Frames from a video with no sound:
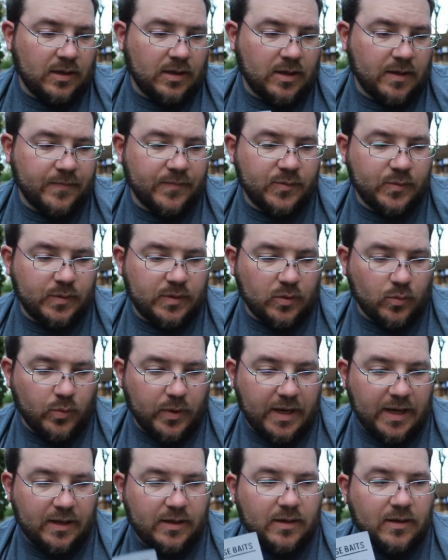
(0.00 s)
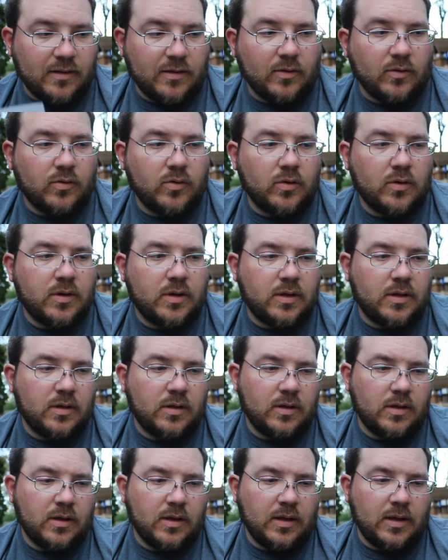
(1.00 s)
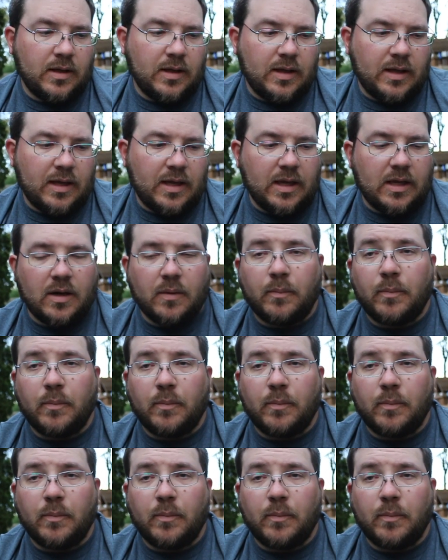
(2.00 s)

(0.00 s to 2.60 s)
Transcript: Comes with the weight, the hook, and